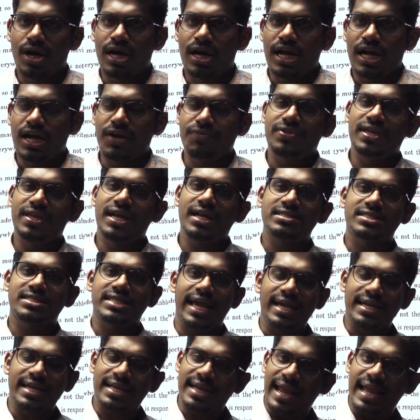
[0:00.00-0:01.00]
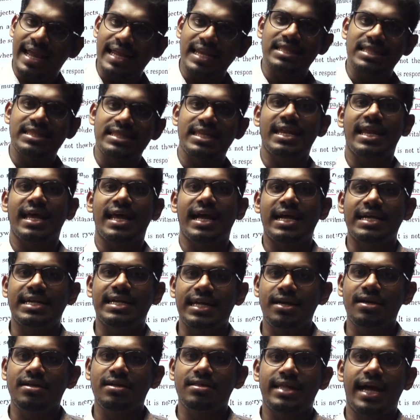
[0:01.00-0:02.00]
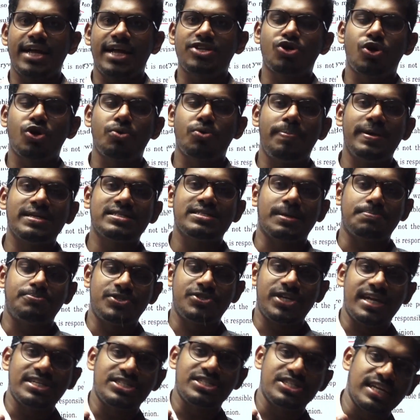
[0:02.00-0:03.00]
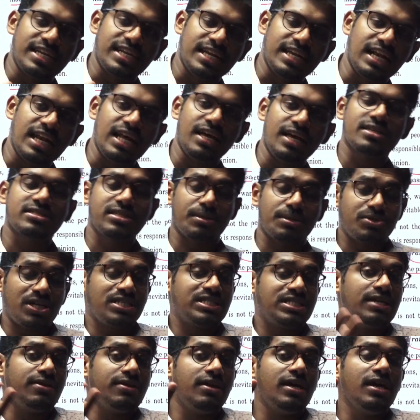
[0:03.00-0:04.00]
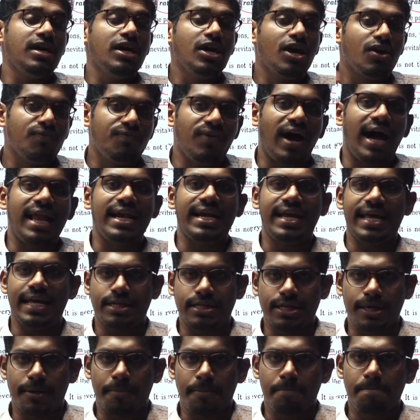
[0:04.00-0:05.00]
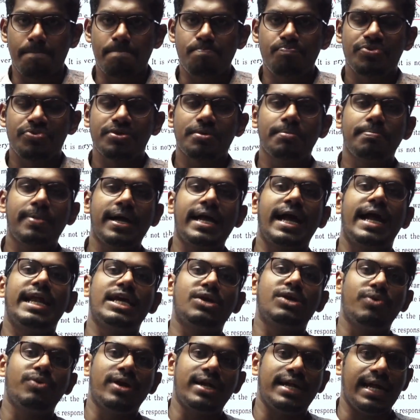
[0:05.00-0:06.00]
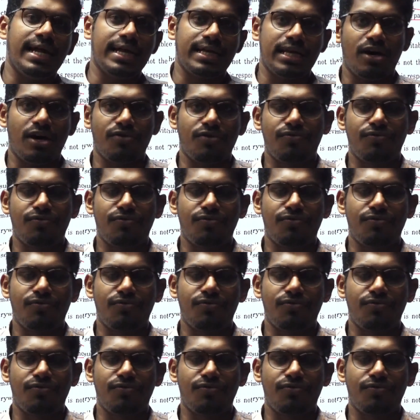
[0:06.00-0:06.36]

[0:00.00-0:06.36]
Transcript: If they are saying anything negative, that should be substantially validated by adequate data.